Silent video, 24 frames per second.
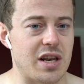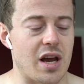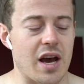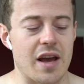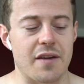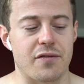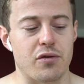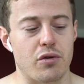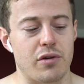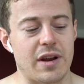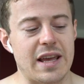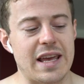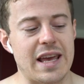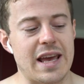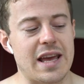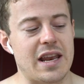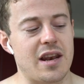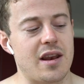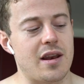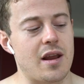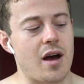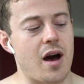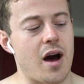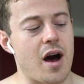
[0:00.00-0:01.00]
Like if you're
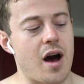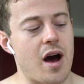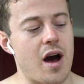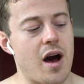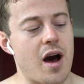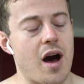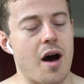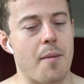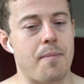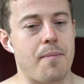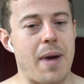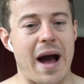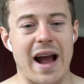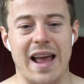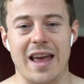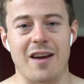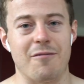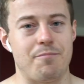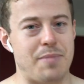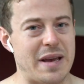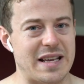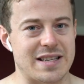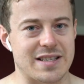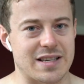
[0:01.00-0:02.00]
eating a packet
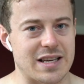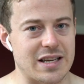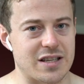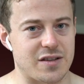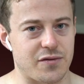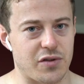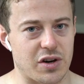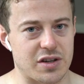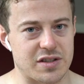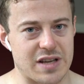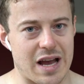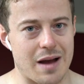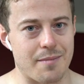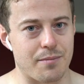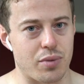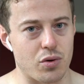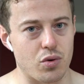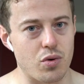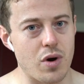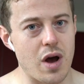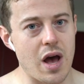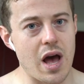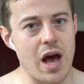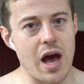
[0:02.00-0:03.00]
of biscuits, for
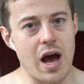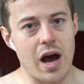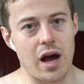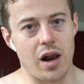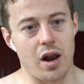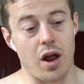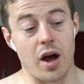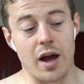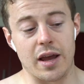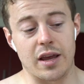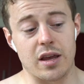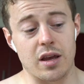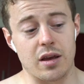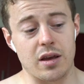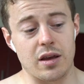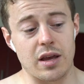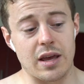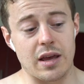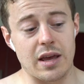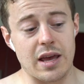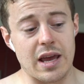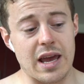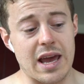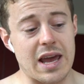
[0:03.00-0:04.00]
example, like
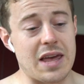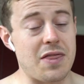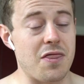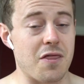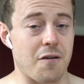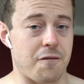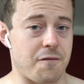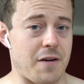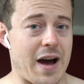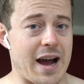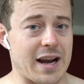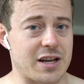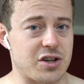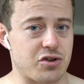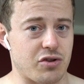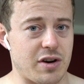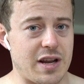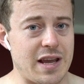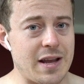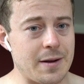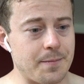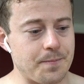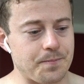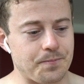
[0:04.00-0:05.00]
in the
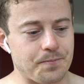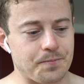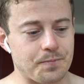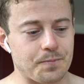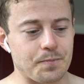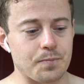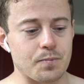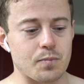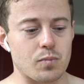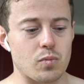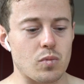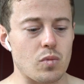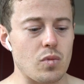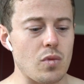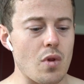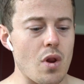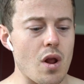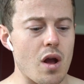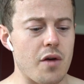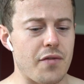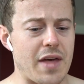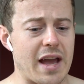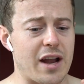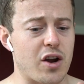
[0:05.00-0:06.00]
factory,
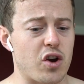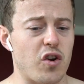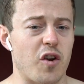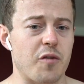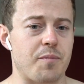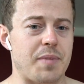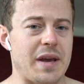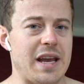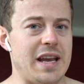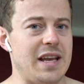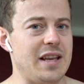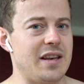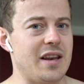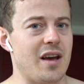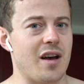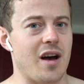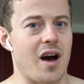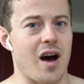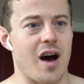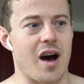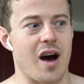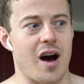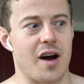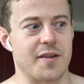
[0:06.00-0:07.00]
there could have been,
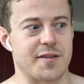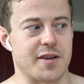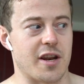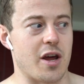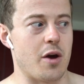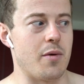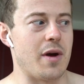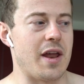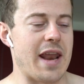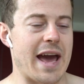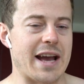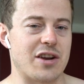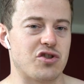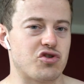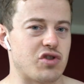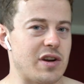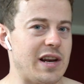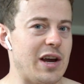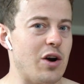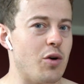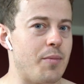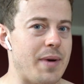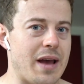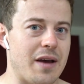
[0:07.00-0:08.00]
I don't know, an extra
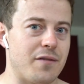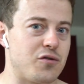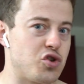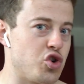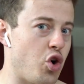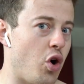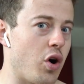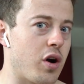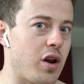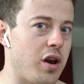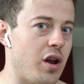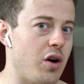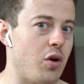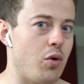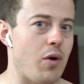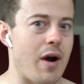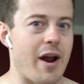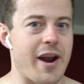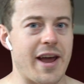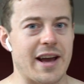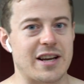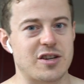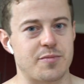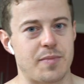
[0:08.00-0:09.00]
little bit of chocolate or
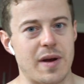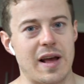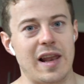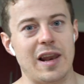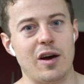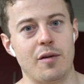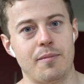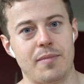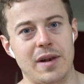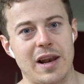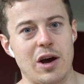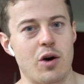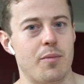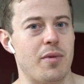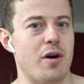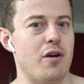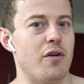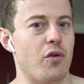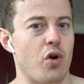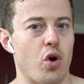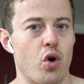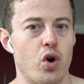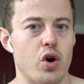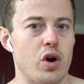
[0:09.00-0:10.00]
an extra little bit
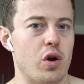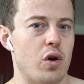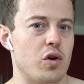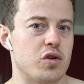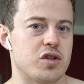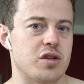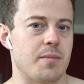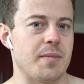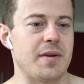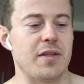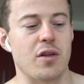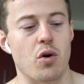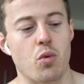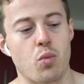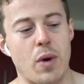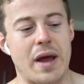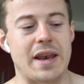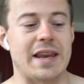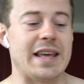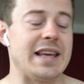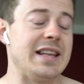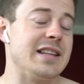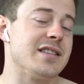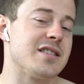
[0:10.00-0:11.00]
of oil or something that
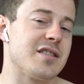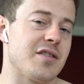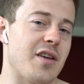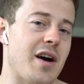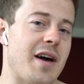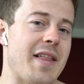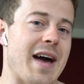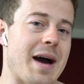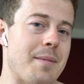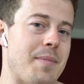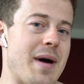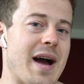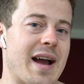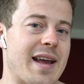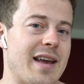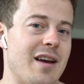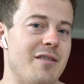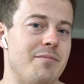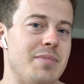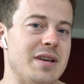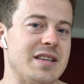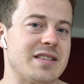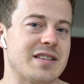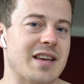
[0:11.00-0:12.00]
went into that packet
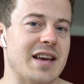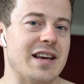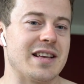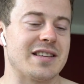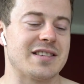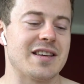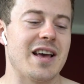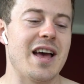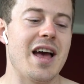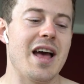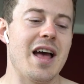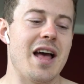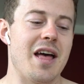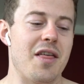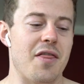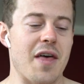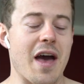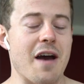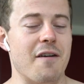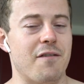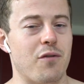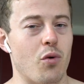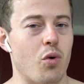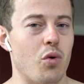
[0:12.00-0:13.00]
of biscuits.
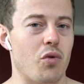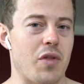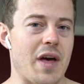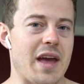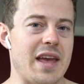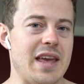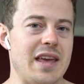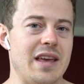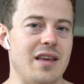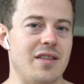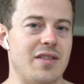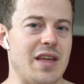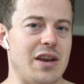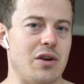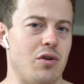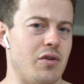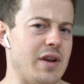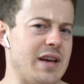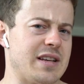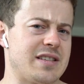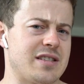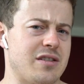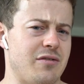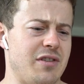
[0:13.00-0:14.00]
Therefore, they're not
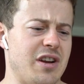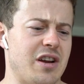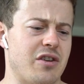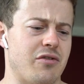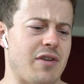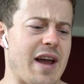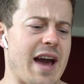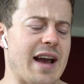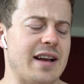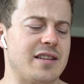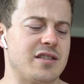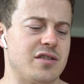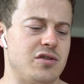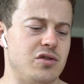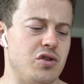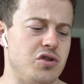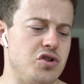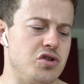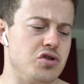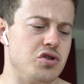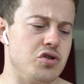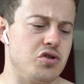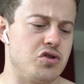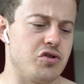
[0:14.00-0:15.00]
necessarily correct,
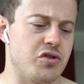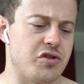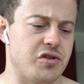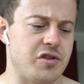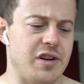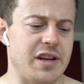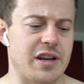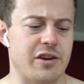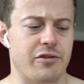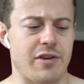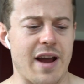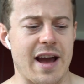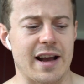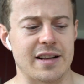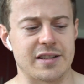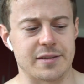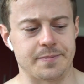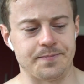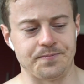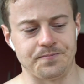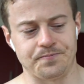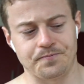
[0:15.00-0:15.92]
nutritionally correct.